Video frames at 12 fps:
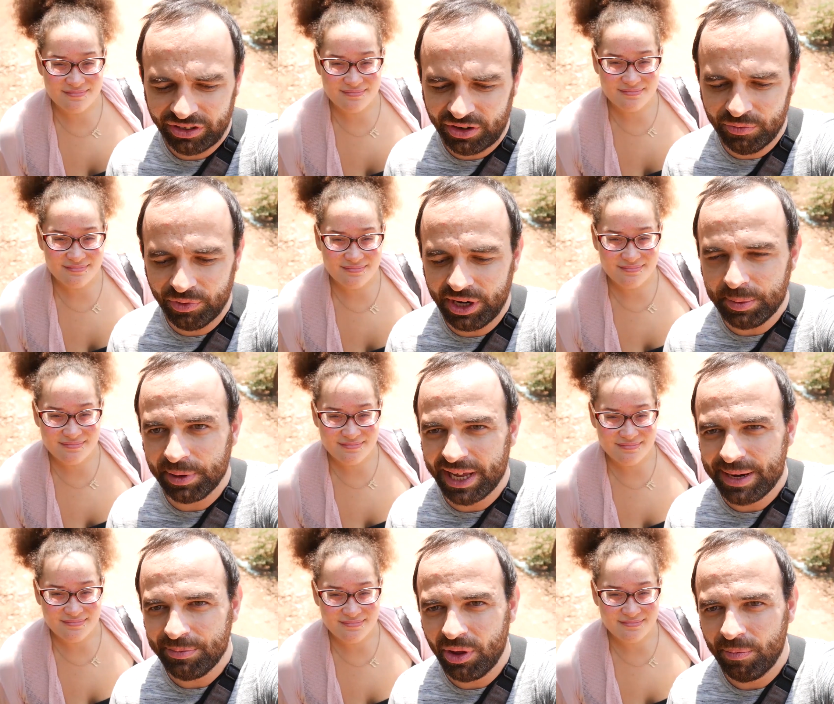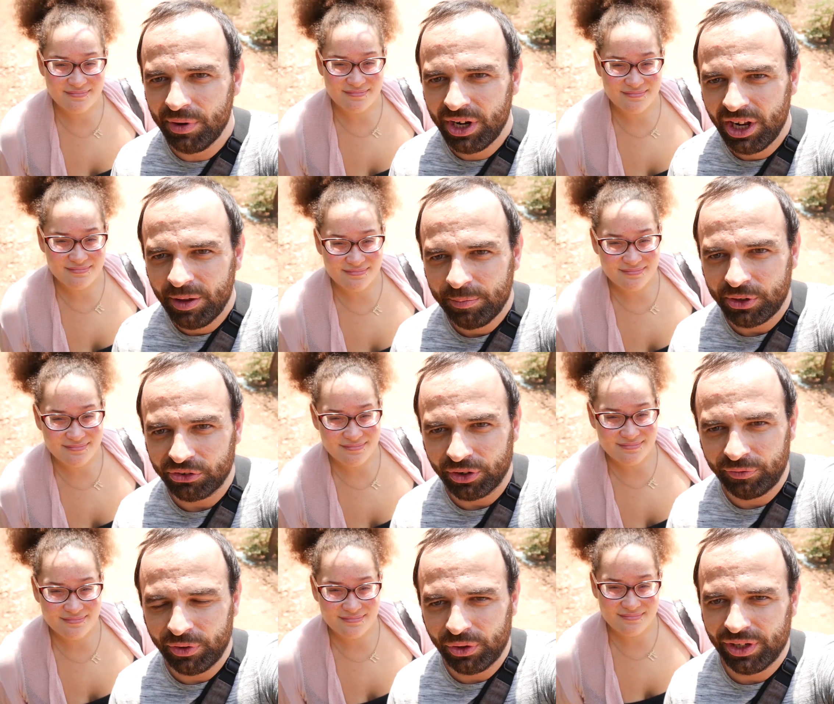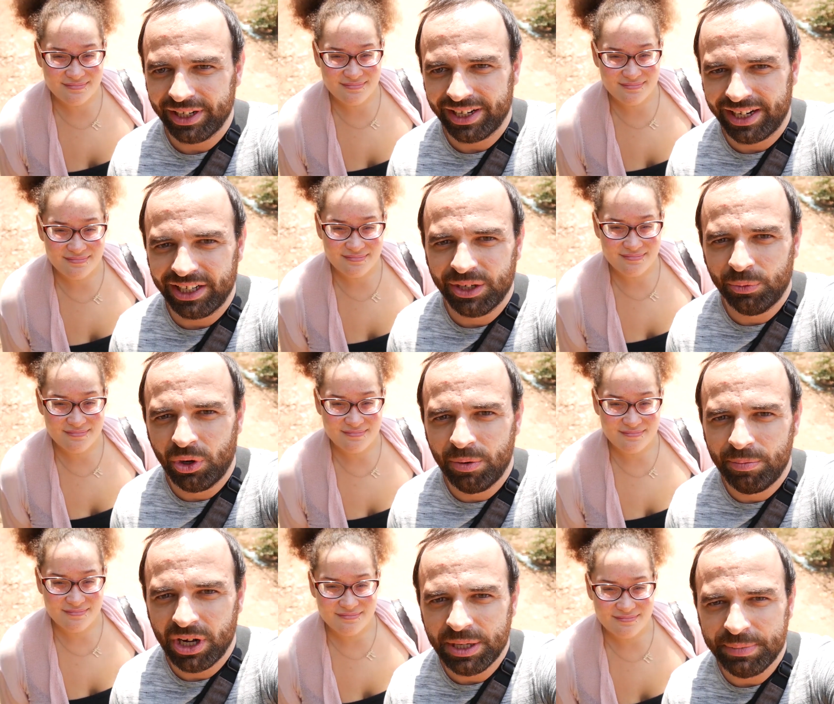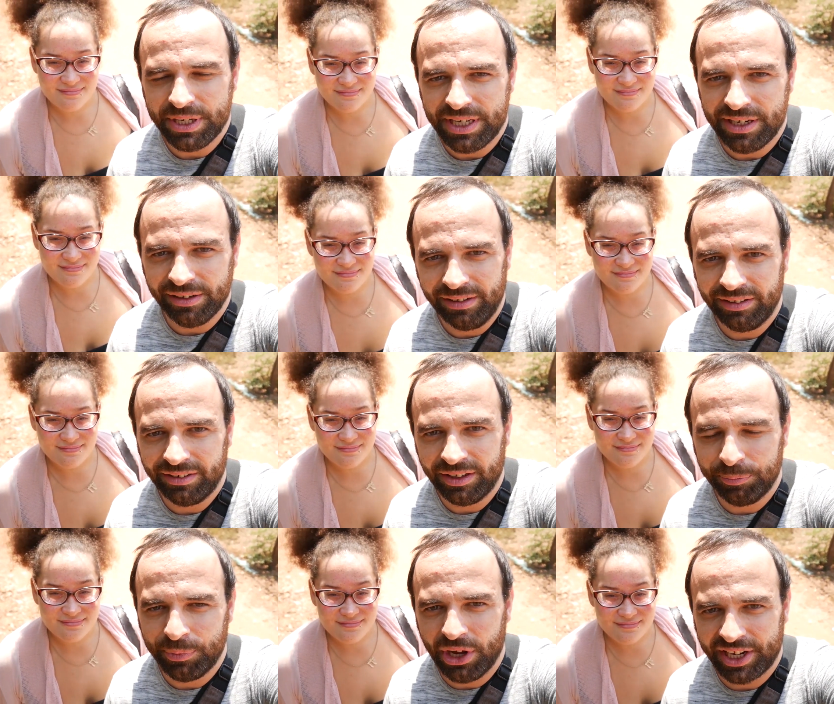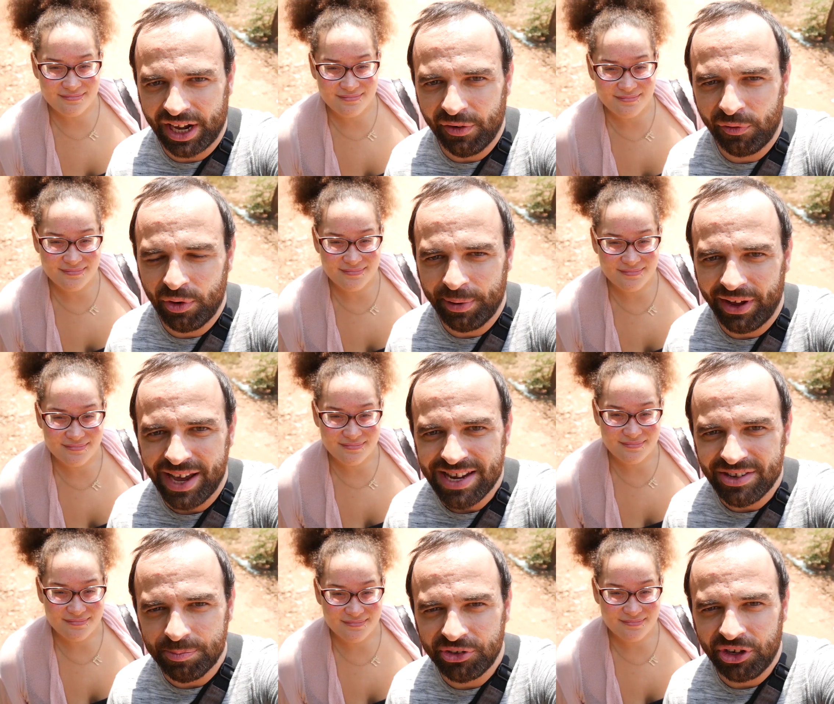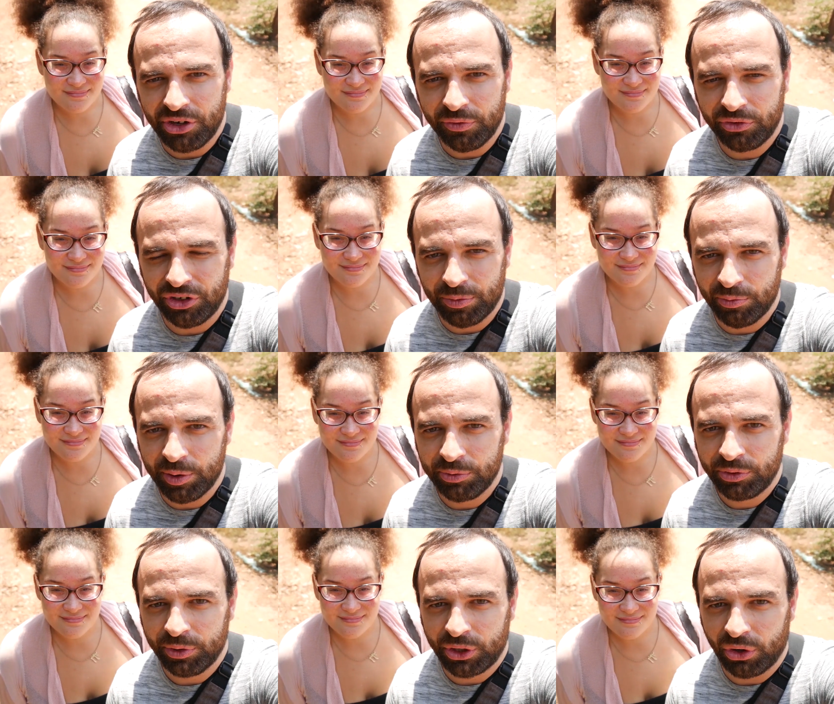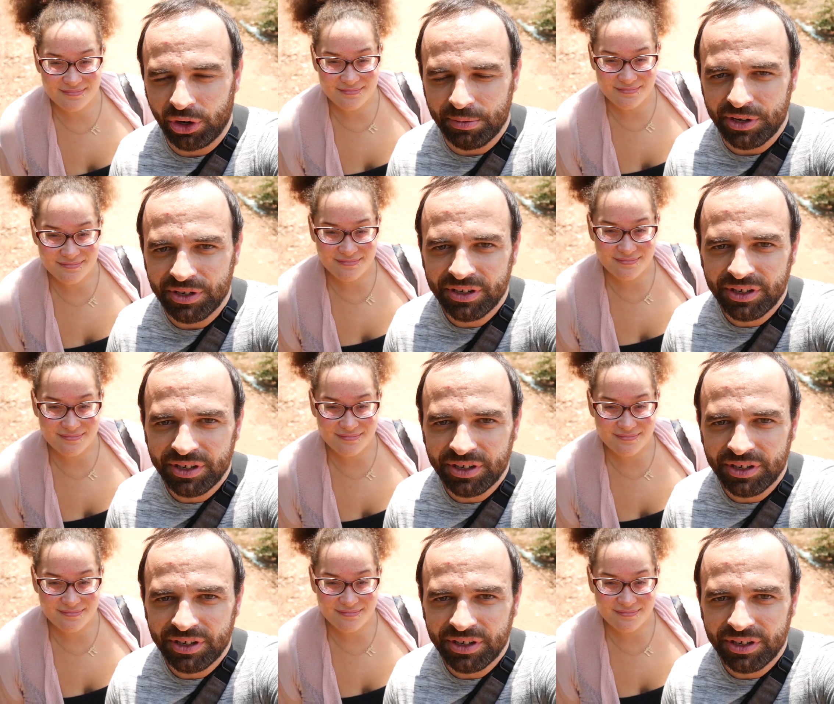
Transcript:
Speaker 1: I don't really blame them because I feel like Angkor Wat might be that might account for about 80% of Siem Reap's economy.